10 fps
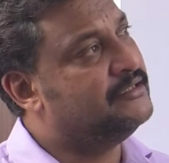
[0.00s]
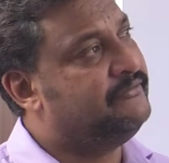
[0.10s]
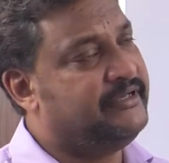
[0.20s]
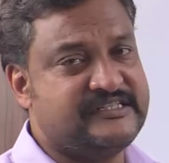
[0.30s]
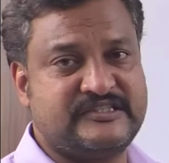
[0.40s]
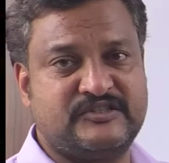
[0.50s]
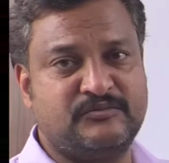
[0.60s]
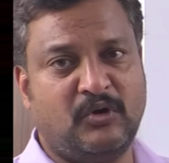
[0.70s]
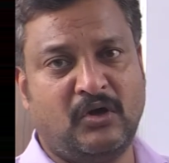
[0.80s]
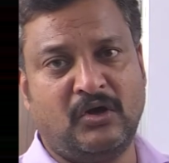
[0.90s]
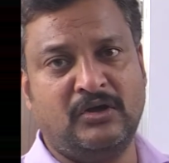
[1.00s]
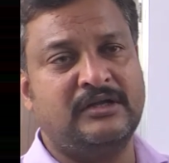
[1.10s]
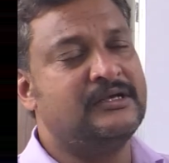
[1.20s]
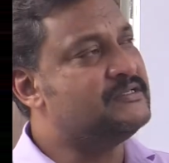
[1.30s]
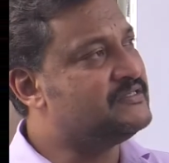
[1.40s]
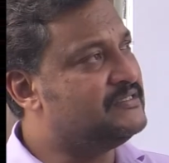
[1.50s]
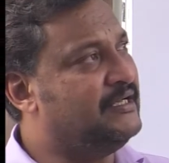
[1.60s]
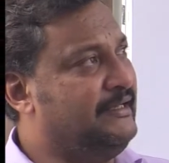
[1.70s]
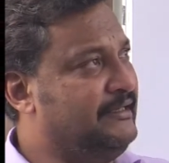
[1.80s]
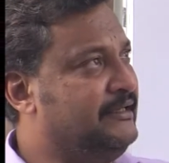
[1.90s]
Very small,
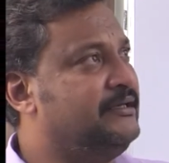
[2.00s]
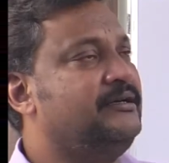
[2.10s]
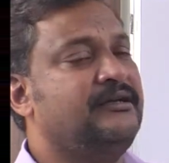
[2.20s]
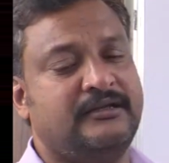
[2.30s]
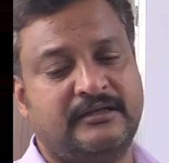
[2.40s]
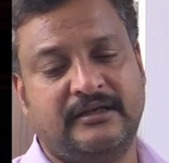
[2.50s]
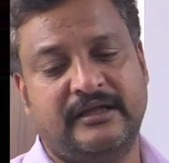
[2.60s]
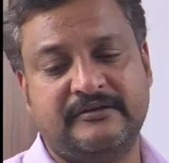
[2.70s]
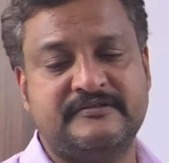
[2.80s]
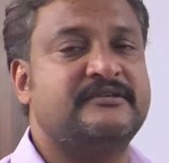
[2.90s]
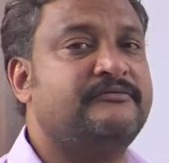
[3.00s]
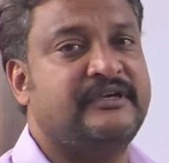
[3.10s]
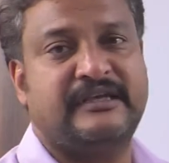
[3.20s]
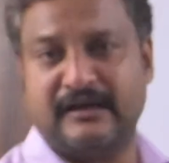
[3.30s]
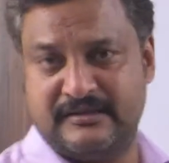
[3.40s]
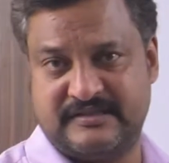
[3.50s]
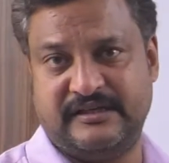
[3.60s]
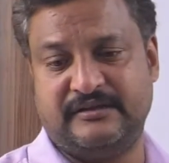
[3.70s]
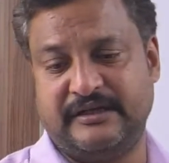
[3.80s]
slender leaves we can see